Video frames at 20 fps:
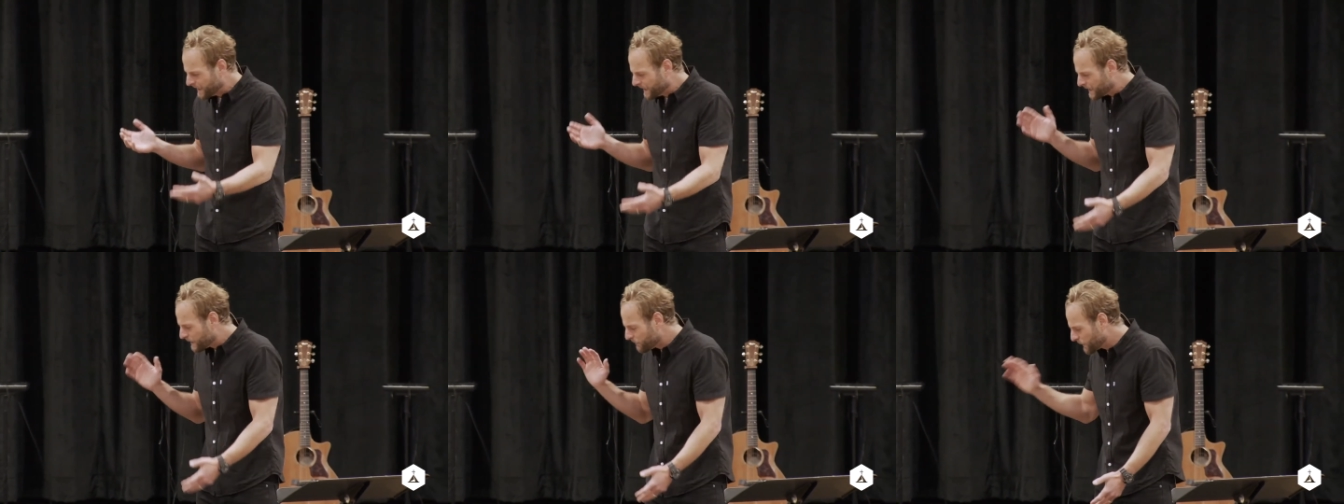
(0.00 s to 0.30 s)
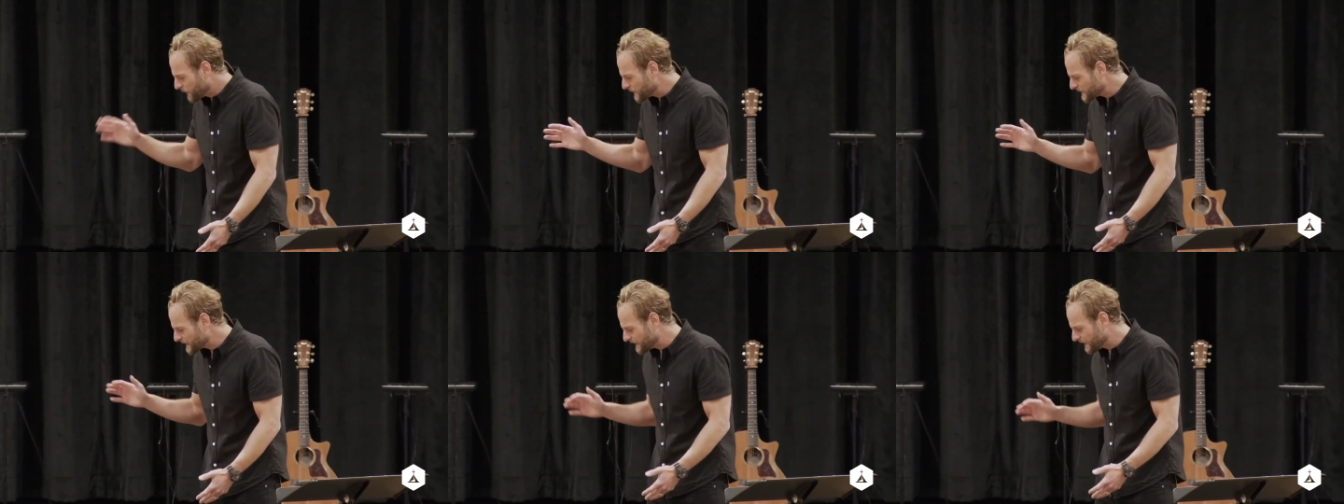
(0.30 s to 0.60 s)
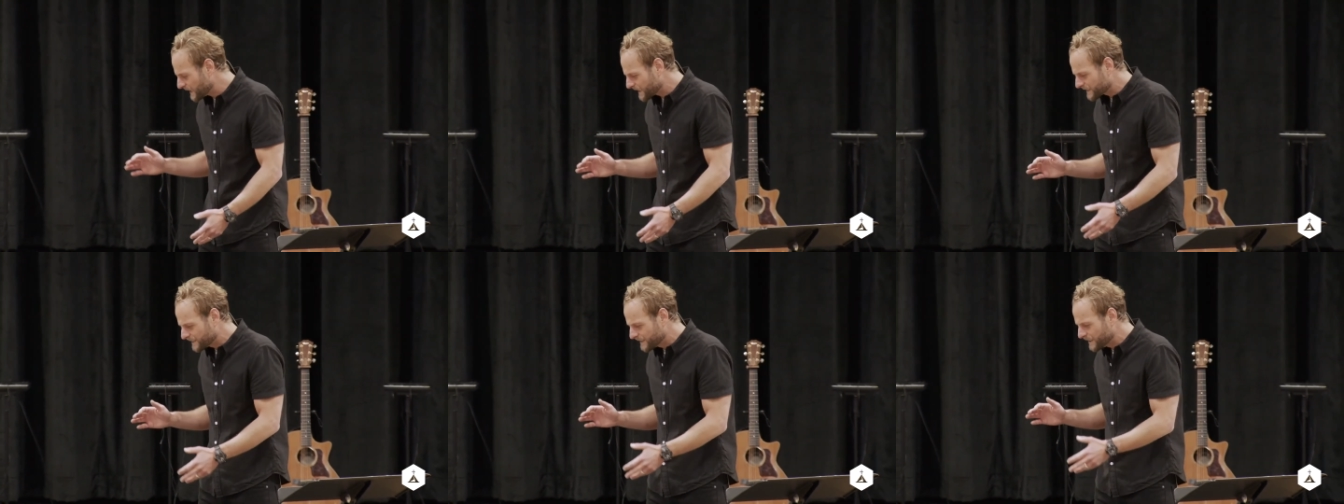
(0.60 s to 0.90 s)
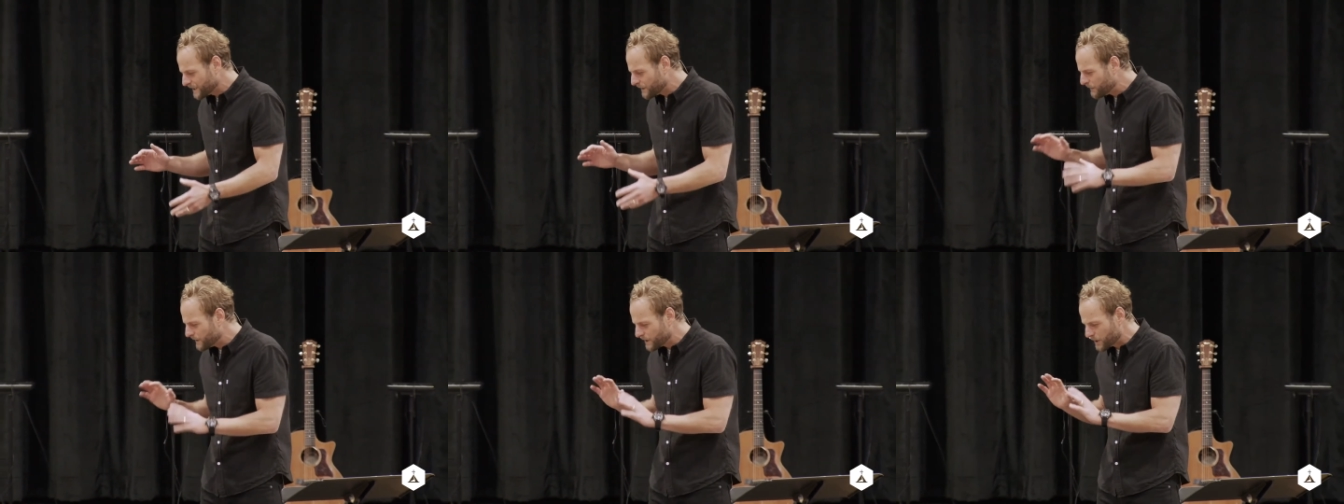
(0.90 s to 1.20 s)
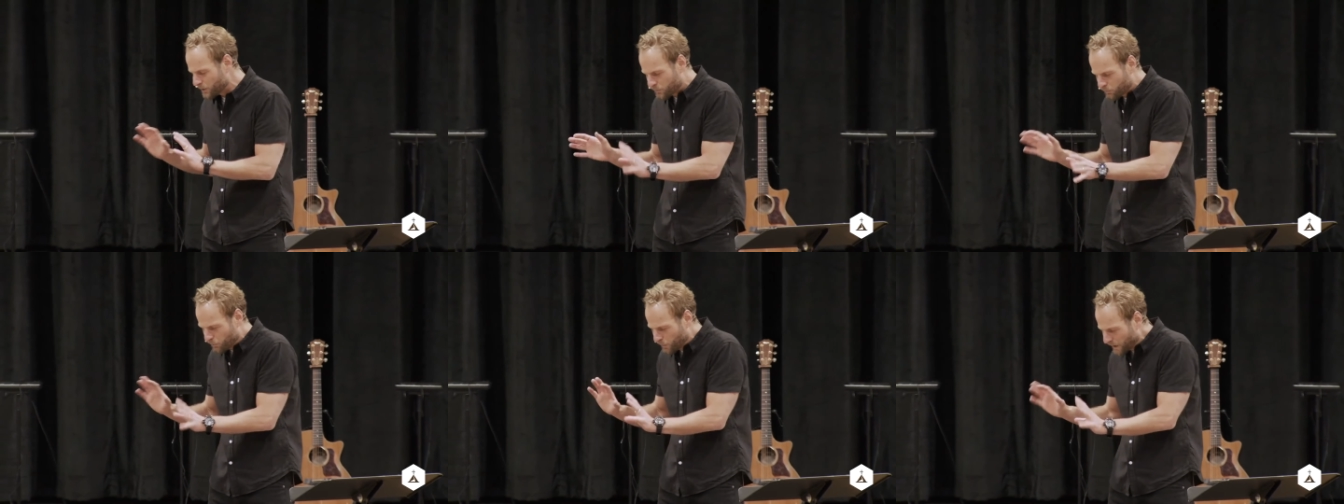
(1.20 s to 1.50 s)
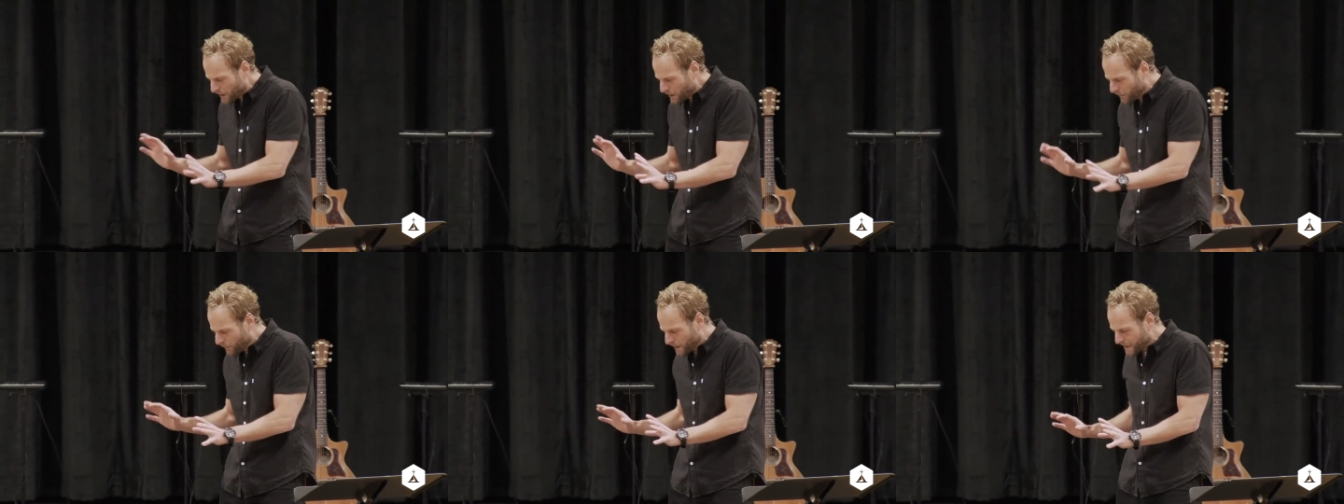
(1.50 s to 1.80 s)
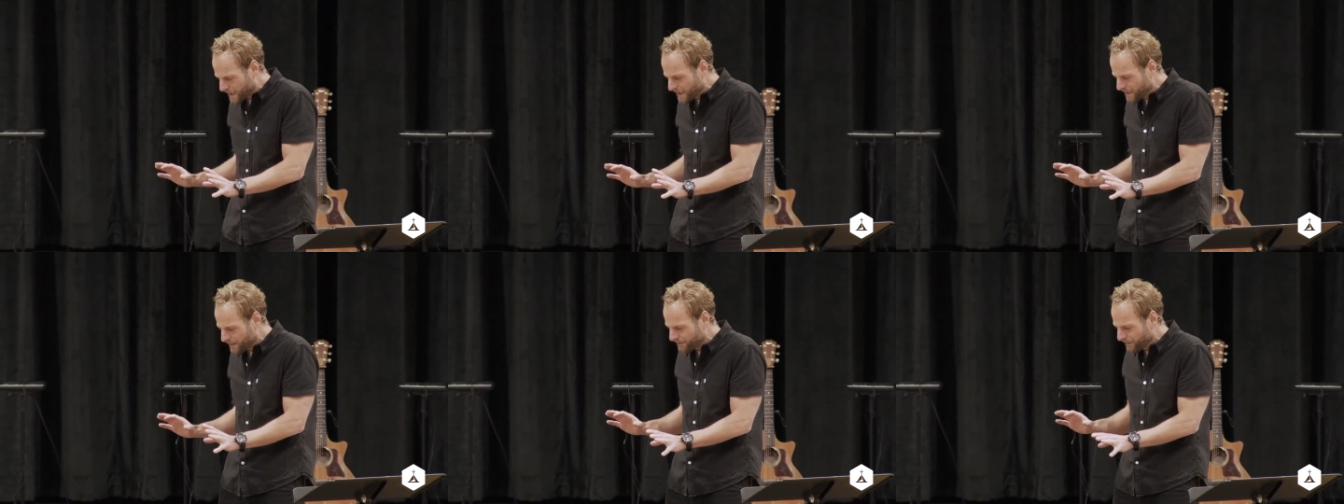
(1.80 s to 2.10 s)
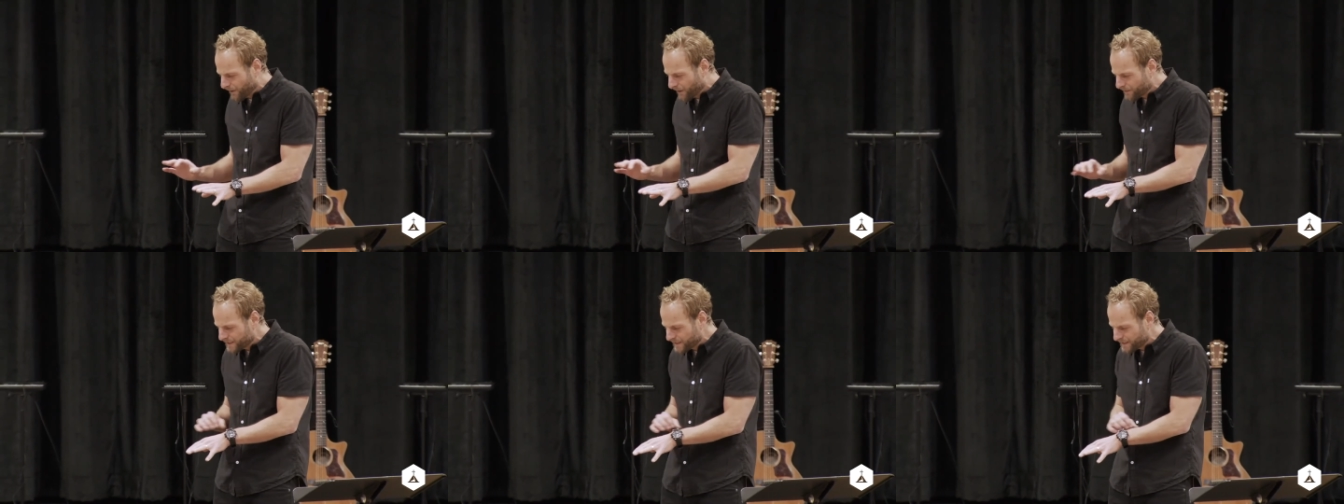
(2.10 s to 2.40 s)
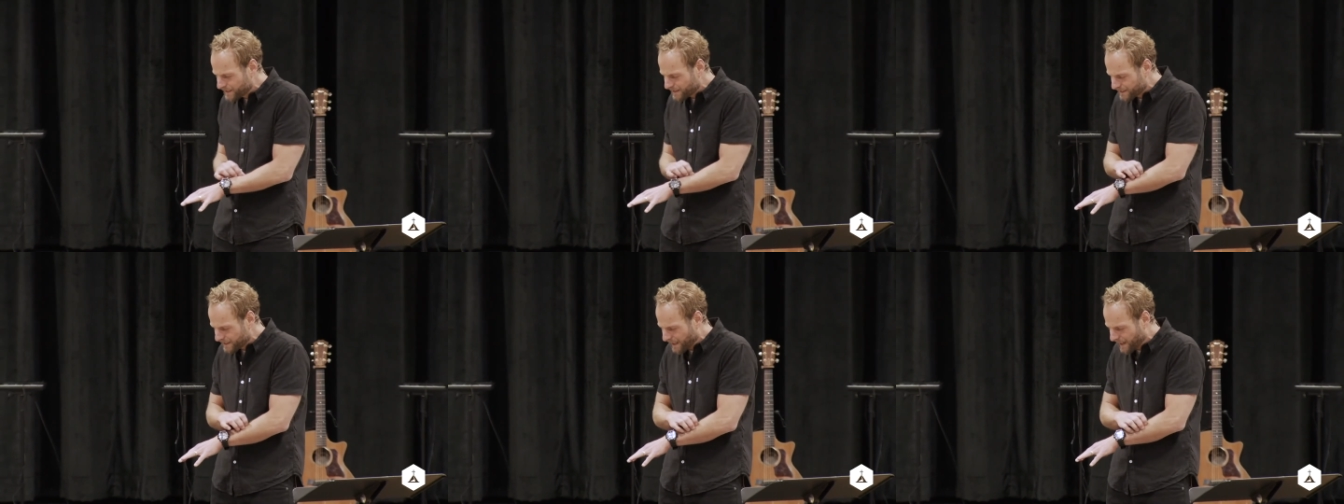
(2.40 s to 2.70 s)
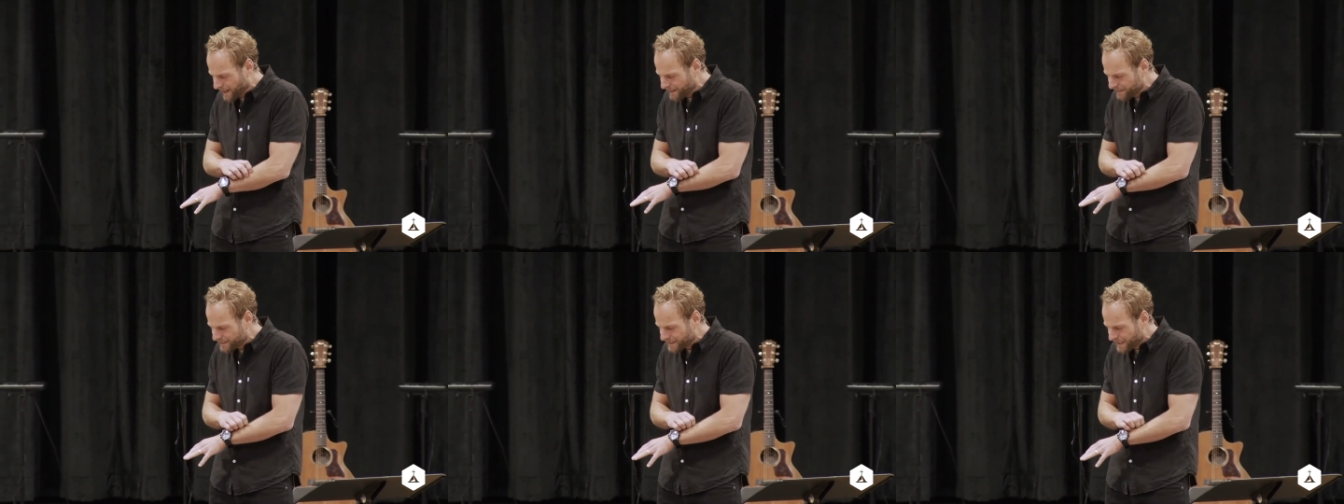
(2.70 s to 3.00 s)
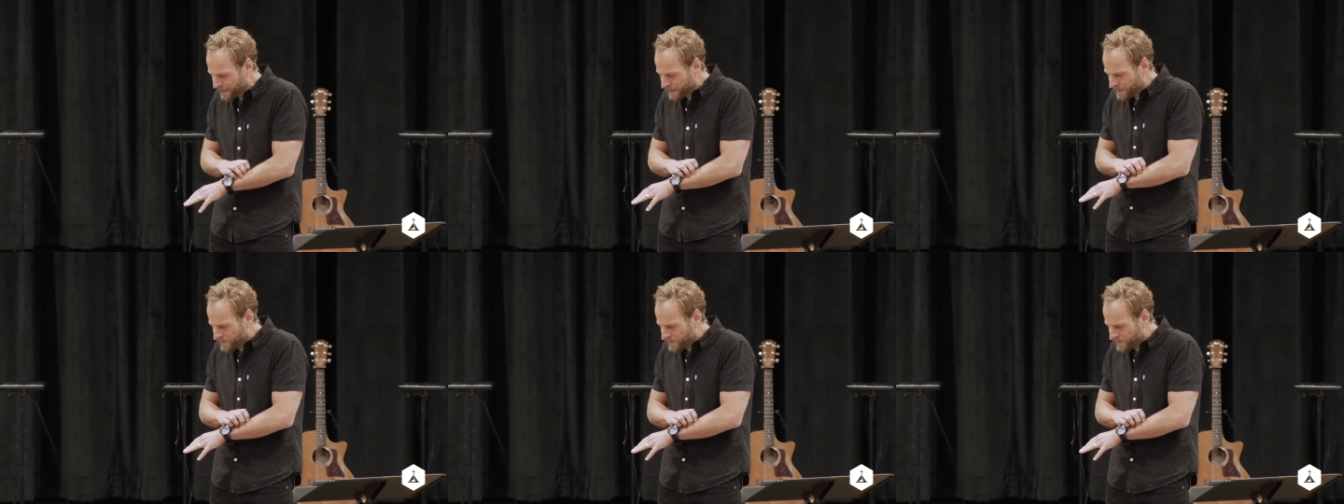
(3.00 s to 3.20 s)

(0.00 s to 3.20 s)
the person next to you, but you really don't want to get involved in their lives.